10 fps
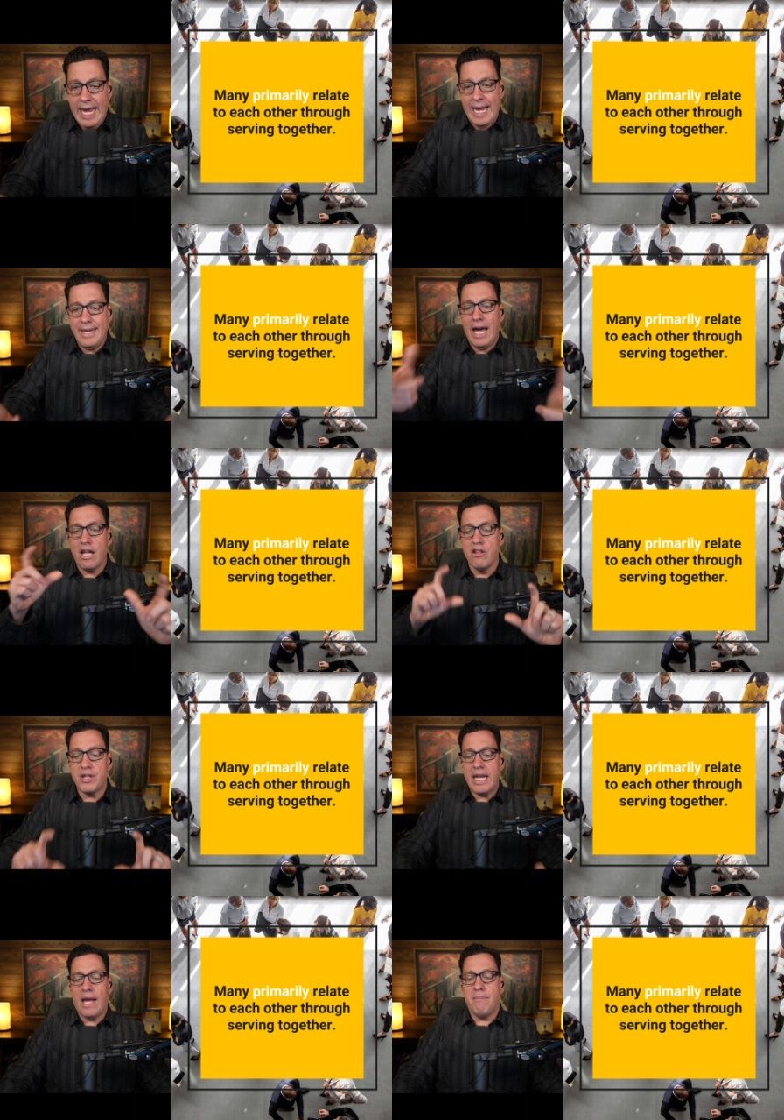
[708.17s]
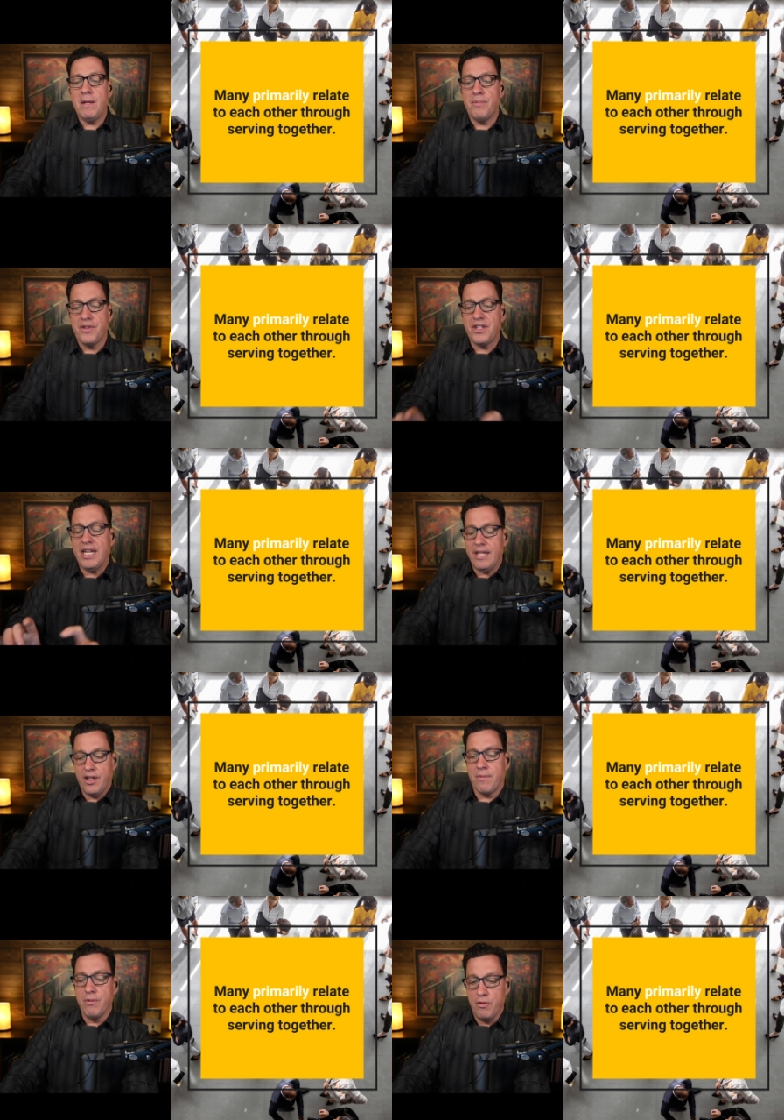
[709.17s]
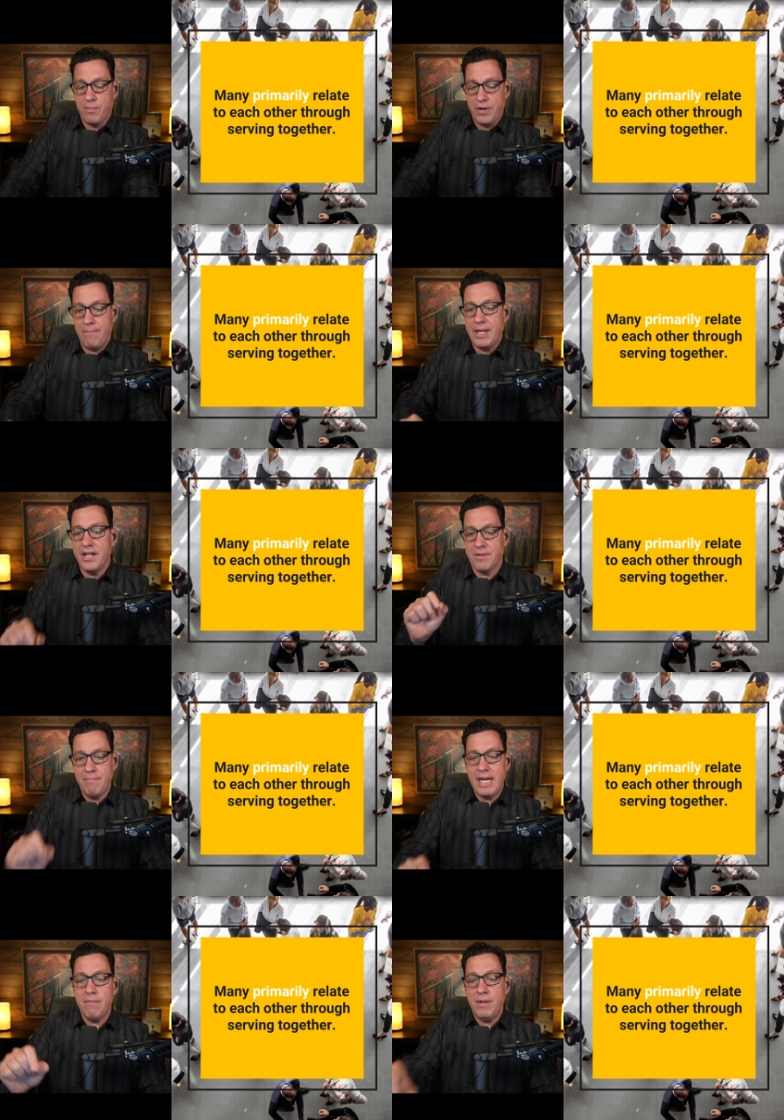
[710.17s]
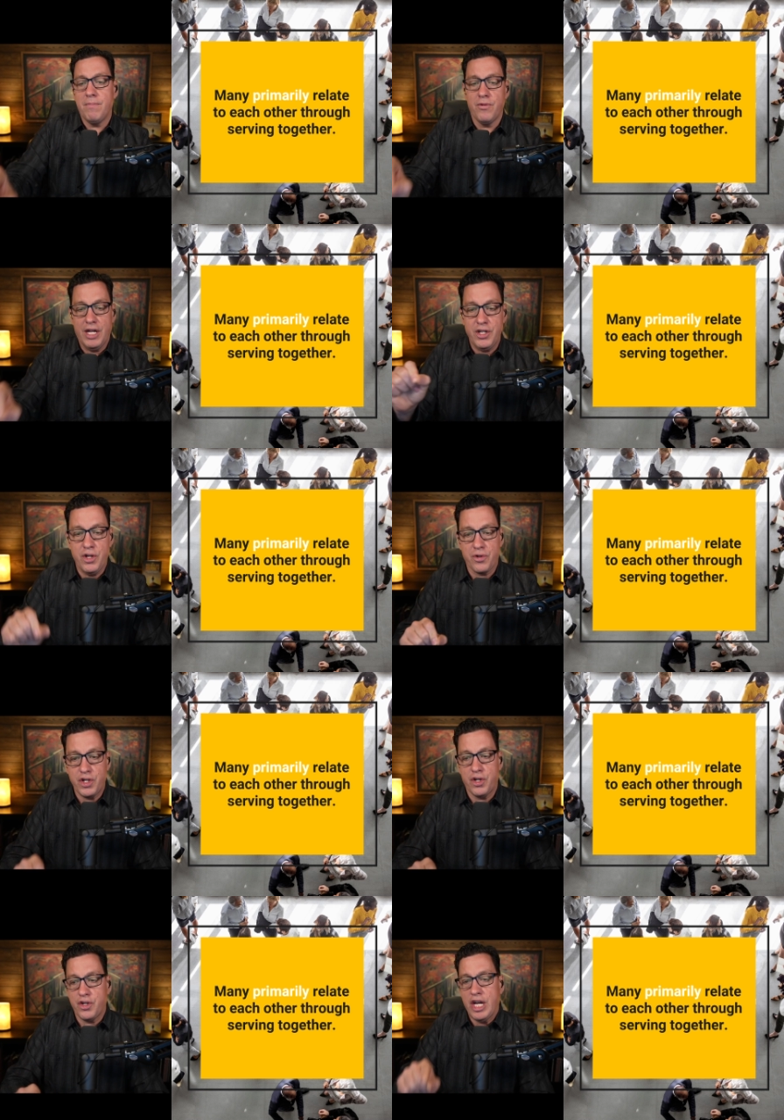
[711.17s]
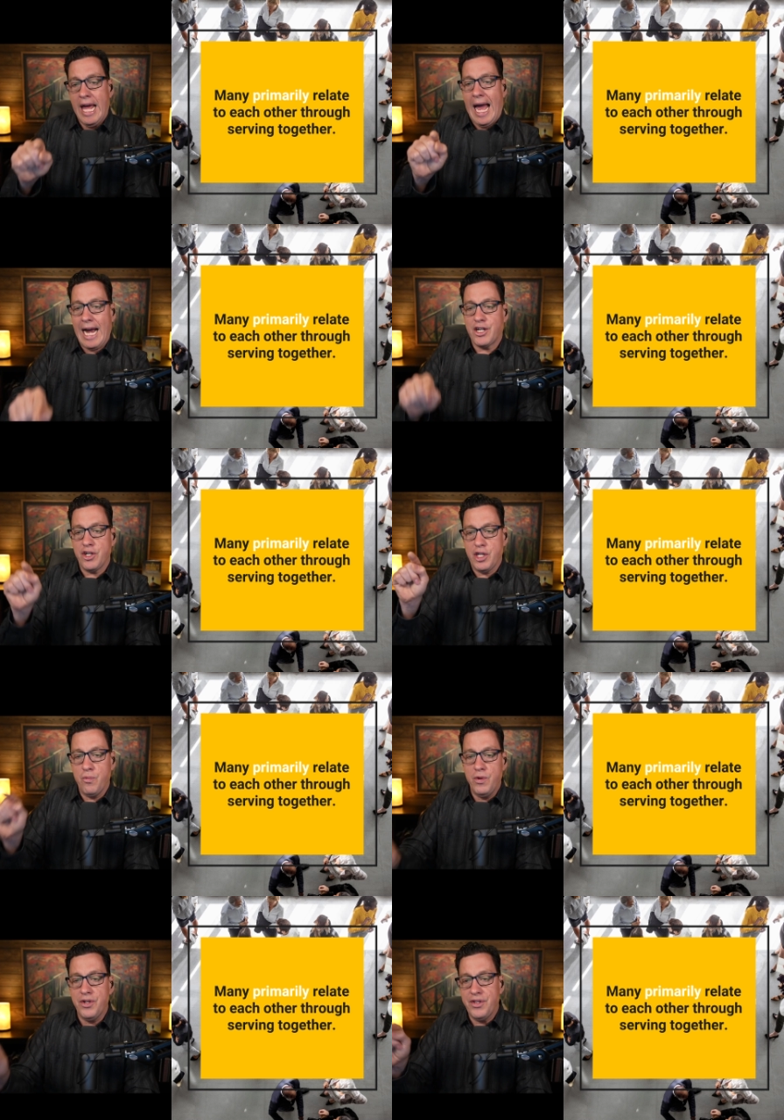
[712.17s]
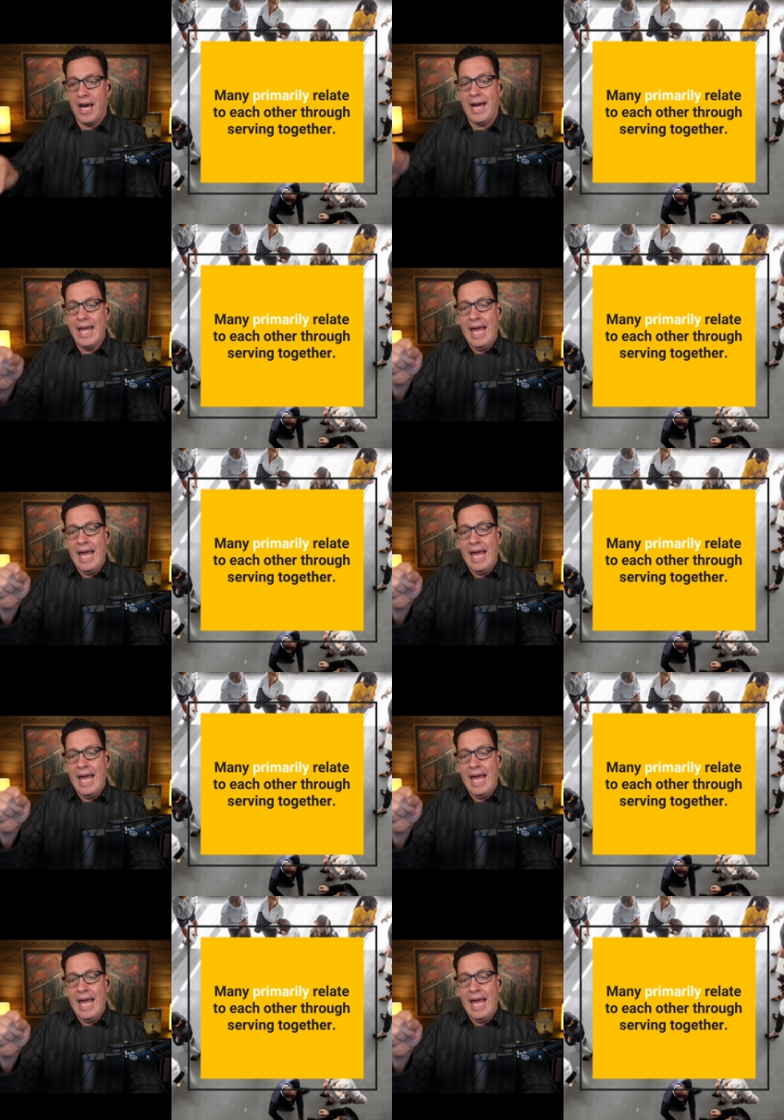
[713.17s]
and not looking at people and seeing their blueprint because many people in your church actually will not